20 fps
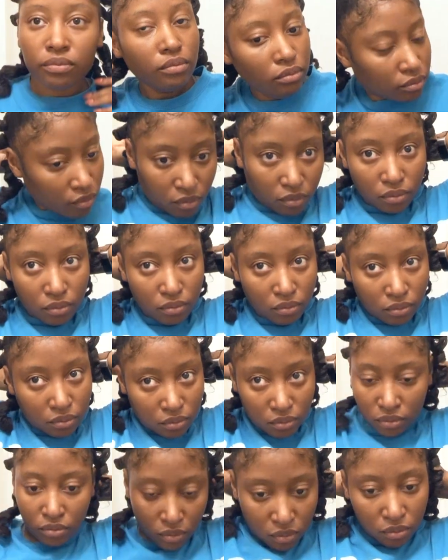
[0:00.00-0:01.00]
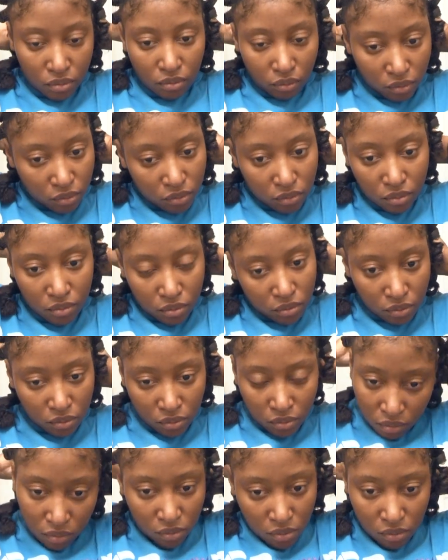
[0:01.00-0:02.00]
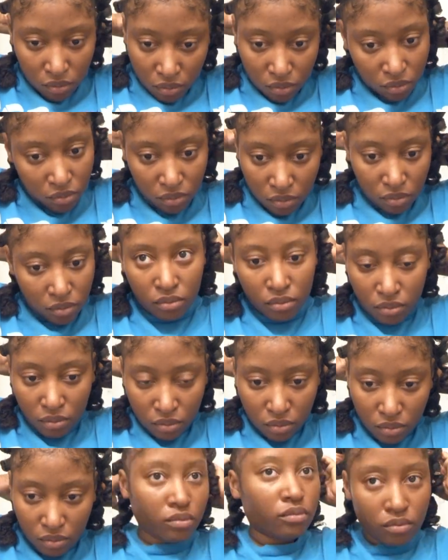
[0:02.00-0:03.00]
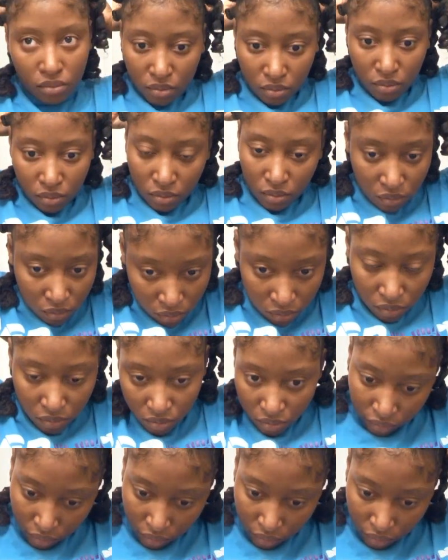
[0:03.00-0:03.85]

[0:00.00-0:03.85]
outer layer of the bantu knot is preventing the